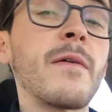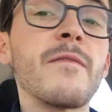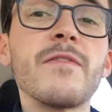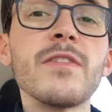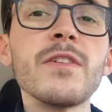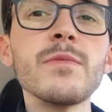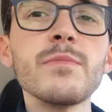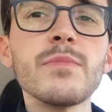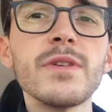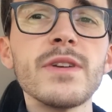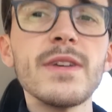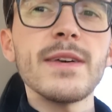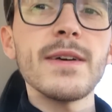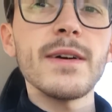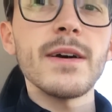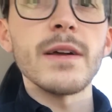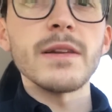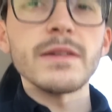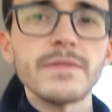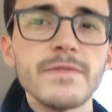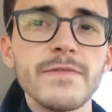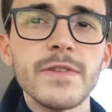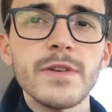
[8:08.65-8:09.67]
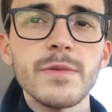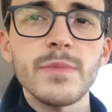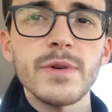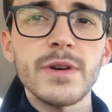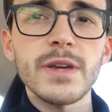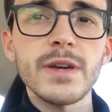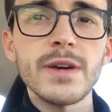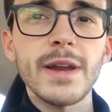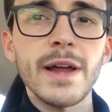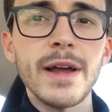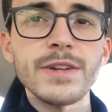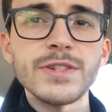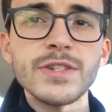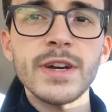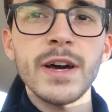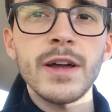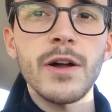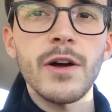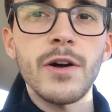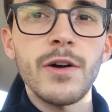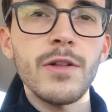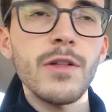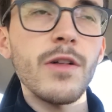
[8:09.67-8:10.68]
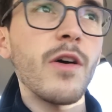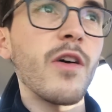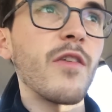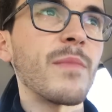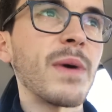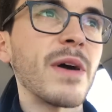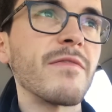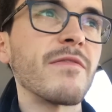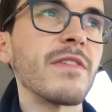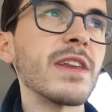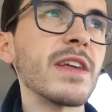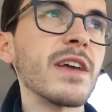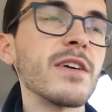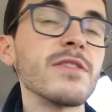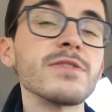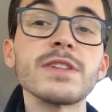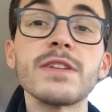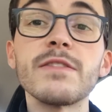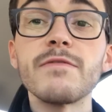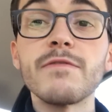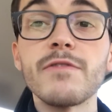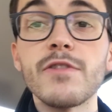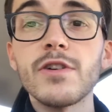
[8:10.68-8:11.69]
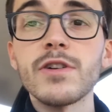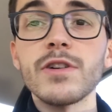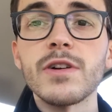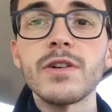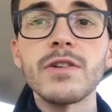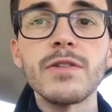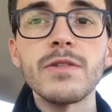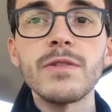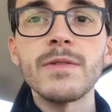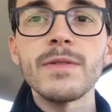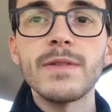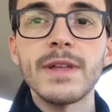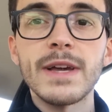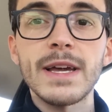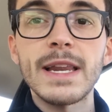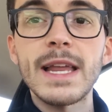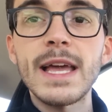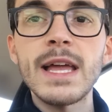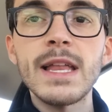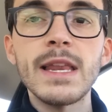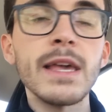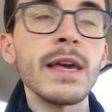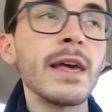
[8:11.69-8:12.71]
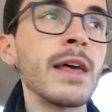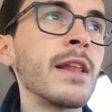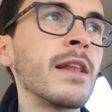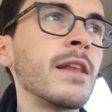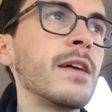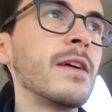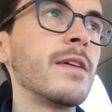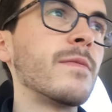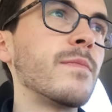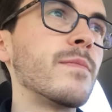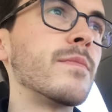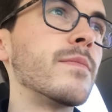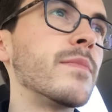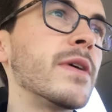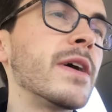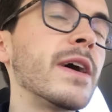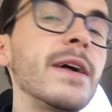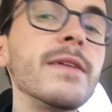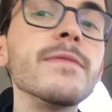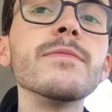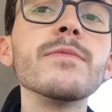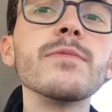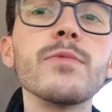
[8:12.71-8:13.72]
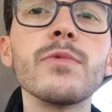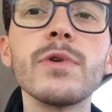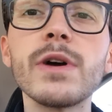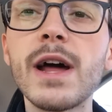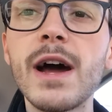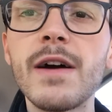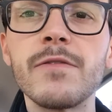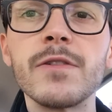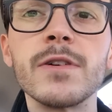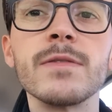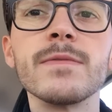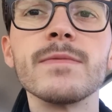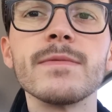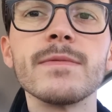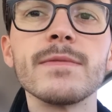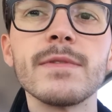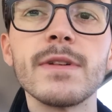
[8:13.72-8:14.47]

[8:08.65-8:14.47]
Feeling pretty good, feeling pretty good. I shot all of my videos in vertical like an idiot, but whatever.